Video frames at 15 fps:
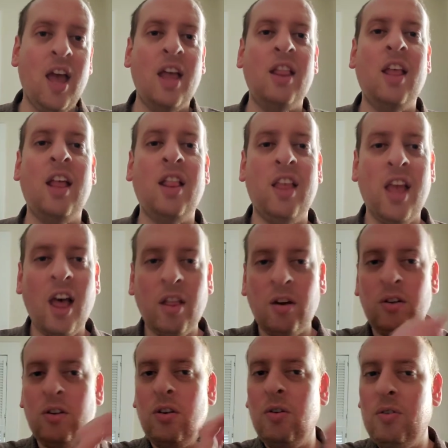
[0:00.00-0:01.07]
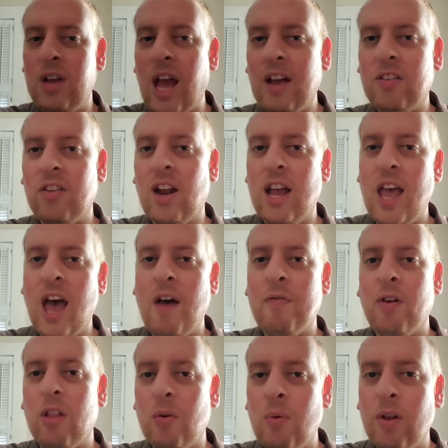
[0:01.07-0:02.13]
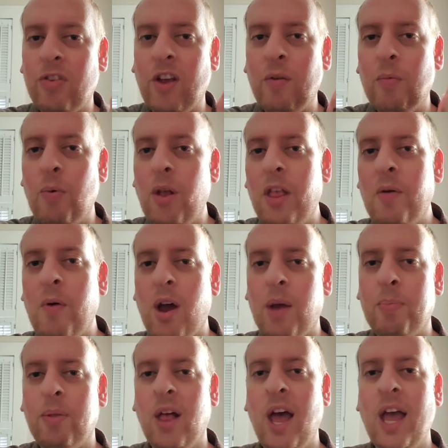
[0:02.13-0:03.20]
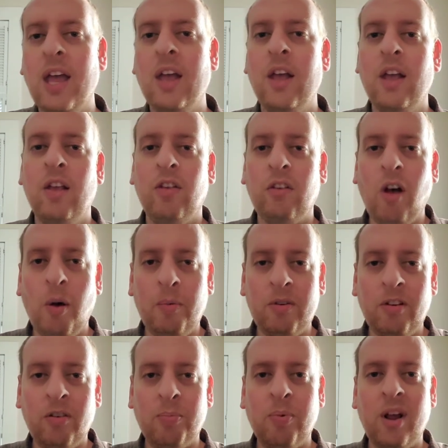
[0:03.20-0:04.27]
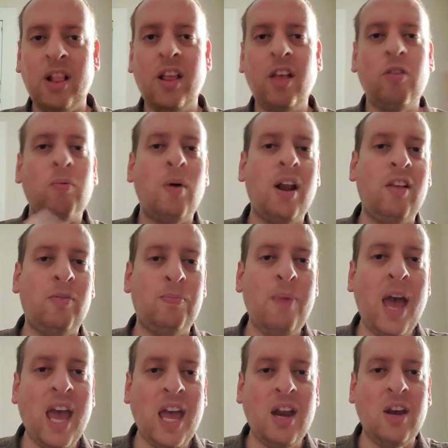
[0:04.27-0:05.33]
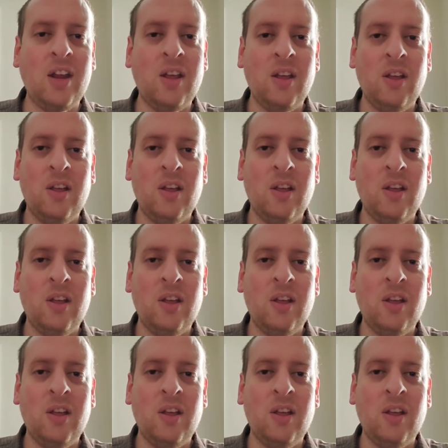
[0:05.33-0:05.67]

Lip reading: And then the other 2 decks that I have are the ones I really want to play. So I'll just bring this one as bait,